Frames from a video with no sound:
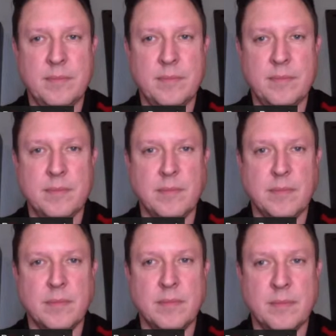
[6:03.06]

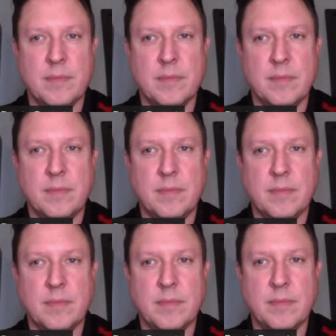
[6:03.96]

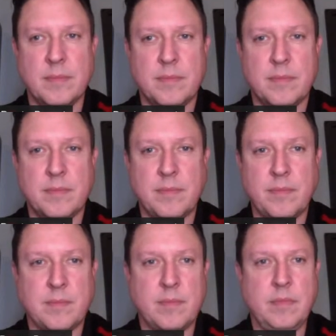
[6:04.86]

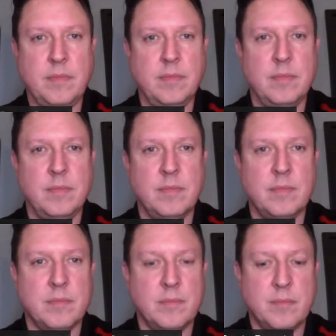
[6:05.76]

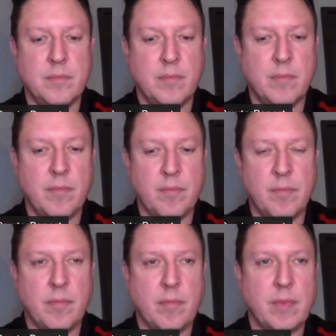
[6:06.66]

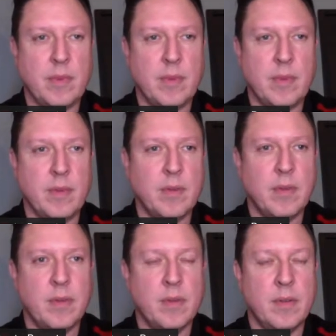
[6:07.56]

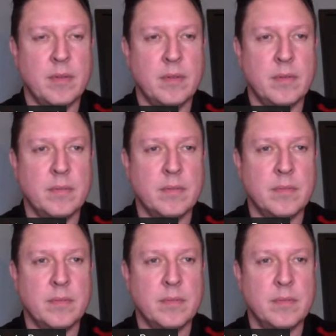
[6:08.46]

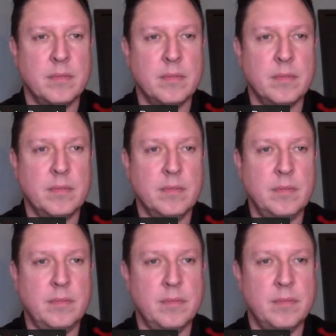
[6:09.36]

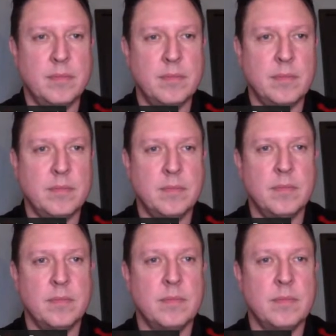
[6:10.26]
No words are spoken by the person on screen.